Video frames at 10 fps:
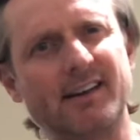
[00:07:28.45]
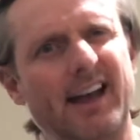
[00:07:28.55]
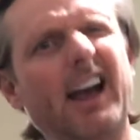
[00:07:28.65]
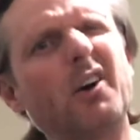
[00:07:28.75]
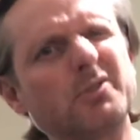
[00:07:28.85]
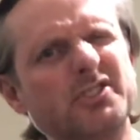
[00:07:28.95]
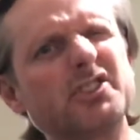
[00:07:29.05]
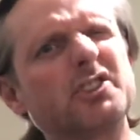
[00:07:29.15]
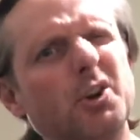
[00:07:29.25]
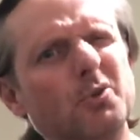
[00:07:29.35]
how's the
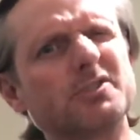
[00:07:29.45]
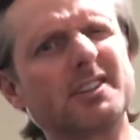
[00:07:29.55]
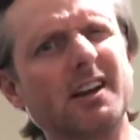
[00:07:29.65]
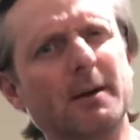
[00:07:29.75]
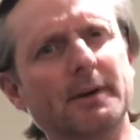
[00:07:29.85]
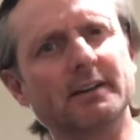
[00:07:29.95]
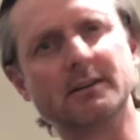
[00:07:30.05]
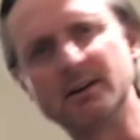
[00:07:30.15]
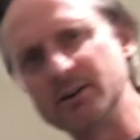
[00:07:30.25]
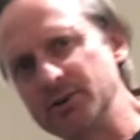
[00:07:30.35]
toast coming?
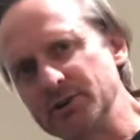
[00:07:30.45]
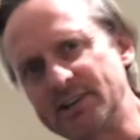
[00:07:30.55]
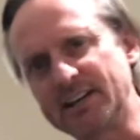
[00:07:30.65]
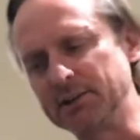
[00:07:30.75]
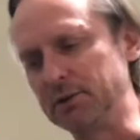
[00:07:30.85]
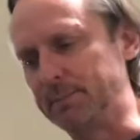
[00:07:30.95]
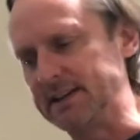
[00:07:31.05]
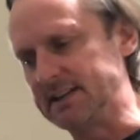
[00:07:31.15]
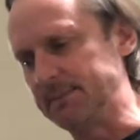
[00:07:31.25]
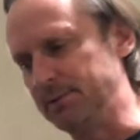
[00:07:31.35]
So you're just taking a little
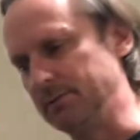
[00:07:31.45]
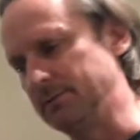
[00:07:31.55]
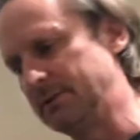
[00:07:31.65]
peeky poo.